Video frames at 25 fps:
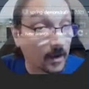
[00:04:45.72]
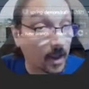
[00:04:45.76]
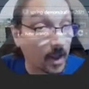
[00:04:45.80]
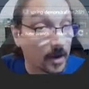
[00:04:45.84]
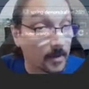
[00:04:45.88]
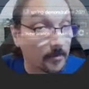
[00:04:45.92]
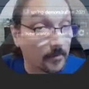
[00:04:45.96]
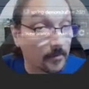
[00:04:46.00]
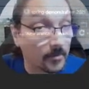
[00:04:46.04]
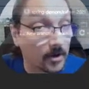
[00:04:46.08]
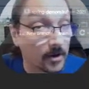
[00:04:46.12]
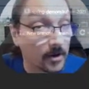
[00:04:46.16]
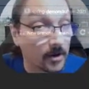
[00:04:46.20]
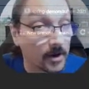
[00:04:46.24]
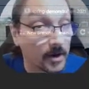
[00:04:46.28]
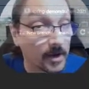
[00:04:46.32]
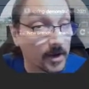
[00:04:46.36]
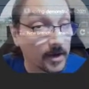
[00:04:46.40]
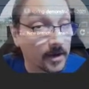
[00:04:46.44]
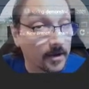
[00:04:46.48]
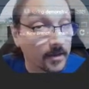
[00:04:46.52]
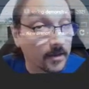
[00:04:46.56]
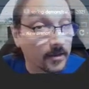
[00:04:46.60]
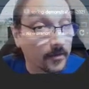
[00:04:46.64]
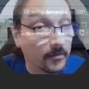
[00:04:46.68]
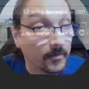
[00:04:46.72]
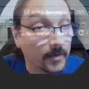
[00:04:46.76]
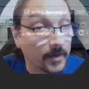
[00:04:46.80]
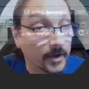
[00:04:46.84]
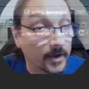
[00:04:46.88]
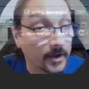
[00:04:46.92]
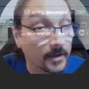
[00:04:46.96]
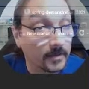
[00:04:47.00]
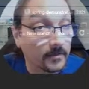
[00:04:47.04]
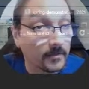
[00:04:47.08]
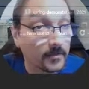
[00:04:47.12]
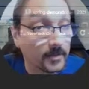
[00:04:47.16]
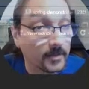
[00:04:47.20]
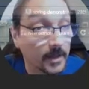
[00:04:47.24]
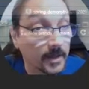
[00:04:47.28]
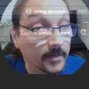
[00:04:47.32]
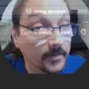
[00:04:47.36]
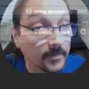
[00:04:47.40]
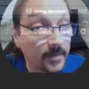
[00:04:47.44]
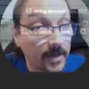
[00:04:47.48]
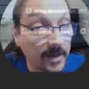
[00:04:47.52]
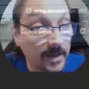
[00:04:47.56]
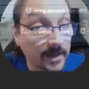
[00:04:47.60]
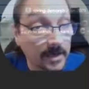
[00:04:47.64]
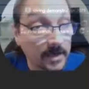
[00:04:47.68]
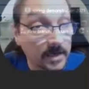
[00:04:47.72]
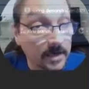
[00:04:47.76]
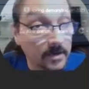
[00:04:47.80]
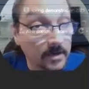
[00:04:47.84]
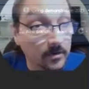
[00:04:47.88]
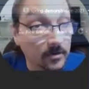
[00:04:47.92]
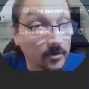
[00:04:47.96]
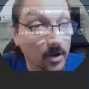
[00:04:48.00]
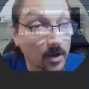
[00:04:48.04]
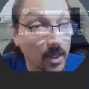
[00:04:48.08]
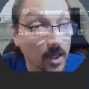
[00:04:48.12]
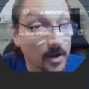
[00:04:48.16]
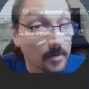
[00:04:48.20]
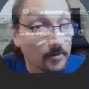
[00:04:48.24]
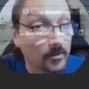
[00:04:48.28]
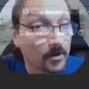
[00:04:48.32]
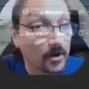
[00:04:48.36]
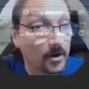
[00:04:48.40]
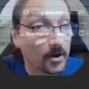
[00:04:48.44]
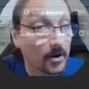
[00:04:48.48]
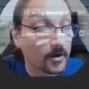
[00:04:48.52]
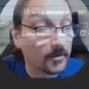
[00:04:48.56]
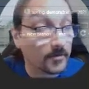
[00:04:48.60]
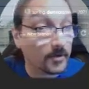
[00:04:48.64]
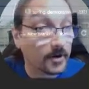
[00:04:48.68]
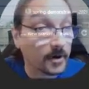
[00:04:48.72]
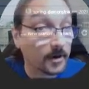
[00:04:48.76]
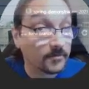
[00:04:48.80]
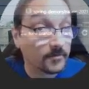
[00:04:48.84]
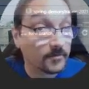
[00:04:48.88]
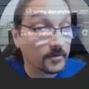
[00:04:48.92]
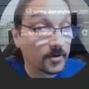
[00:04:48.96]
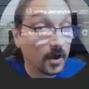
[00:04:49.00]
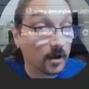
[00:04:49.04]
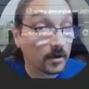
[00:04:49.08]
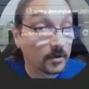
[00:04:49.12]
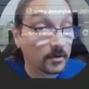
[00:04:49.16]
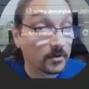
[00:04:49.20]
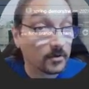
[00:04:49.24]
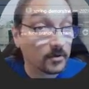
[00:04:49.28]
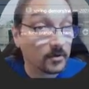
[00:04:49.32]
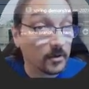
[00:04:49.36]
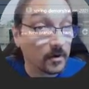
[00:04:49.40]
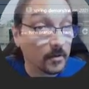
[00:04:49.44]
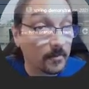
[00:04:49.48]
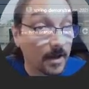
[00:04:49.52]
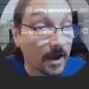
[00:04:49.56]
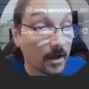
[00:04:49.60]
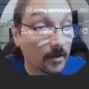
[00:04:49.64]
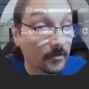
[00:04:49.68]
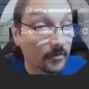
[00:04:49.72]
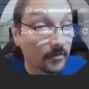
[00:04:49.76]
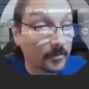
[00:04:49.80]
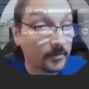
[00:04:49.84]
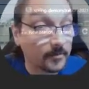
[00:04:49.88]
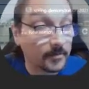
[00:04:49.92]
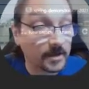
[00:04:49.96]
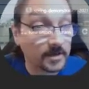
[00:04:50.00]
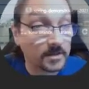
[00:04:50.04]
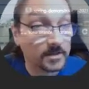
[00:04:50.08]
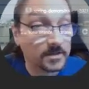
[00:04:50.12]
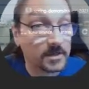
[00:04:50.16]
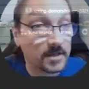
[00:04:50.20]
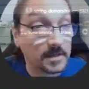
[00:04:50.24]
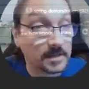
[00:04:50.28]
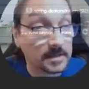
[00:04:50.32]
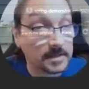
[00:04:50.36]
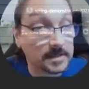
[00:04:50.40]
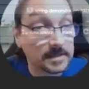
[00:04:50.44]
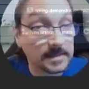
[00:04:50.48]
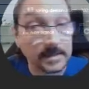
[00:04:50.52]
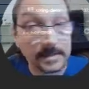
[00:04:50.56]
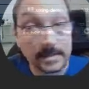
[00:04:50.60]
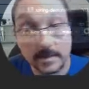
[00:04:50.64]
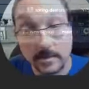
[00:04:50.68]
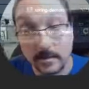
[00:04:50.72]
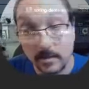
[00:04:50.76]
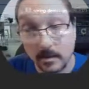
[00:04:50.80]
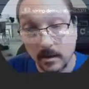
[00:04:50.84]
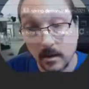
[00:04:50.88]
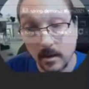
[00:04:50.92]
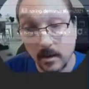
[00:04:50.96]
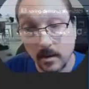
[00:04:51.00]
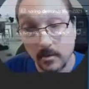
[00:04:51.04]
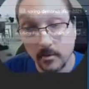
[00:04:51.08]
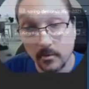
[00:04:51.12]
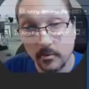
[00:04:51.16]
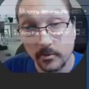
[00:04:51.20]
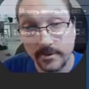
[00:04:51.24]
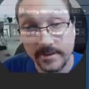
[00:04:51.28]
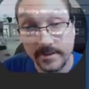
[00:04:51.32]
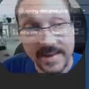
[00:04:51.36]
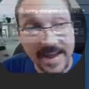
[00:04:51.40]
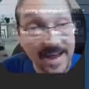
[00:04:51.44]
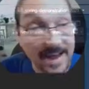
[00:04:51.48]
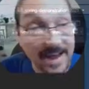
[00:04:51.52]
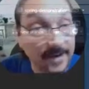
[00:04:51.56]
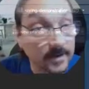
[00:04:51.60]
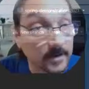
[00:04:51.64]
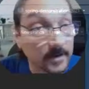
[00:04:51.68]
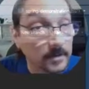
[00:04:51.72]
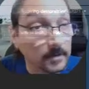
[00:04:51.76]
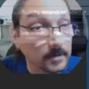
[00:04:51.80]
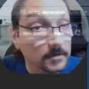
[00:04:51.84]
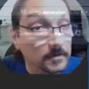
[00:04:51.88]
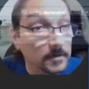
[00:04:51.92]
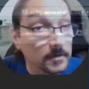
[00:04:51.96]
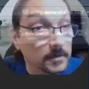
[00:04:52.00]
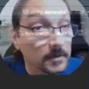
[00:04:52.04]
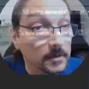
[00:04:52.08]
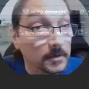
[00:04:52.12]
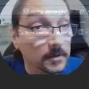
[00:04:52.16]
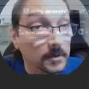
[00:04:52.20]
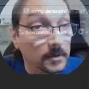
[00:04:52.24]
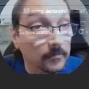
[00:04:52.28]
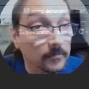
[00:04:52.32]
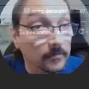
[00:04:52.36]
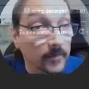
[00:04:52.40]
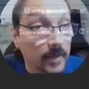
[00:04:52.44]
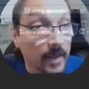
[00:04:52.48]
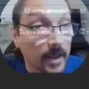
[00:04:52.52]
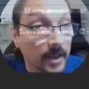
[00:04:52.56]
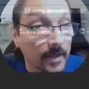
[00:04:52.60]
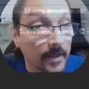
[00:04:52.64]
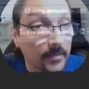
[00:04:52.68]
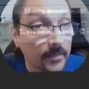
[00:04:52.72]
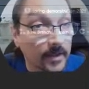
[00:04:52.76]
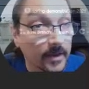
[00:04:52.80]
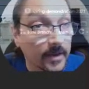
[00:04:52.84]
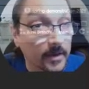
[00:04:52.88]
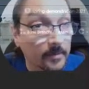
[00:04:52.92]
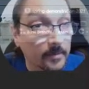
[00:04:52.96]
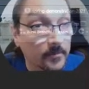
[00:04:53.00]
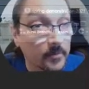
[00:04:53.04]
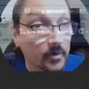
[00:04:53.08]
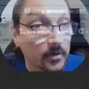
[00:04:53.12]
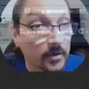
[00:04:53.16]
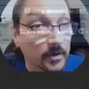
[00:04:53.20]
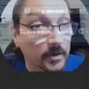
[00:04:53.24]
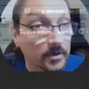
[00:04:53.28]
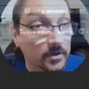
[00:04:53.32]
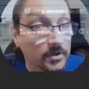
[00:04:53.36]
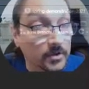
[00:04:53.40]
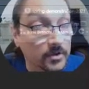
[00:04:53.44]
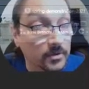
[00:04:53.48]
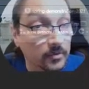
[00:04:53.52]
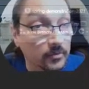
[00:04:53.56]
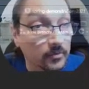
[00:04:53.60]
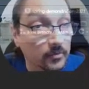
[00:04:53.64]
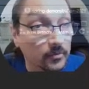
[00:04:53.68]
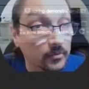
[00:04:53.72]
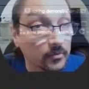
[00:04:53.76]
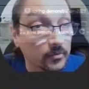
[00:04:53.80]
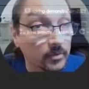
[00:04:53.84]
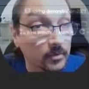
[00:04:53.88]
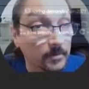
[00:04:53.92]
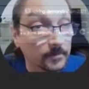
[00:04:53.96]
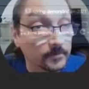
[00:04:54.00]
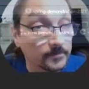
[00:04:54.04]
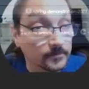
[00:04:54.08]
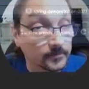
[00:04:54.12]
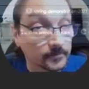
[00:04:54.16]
library that here library that I've talked to you about that makes it easy to load data, and then I'm going to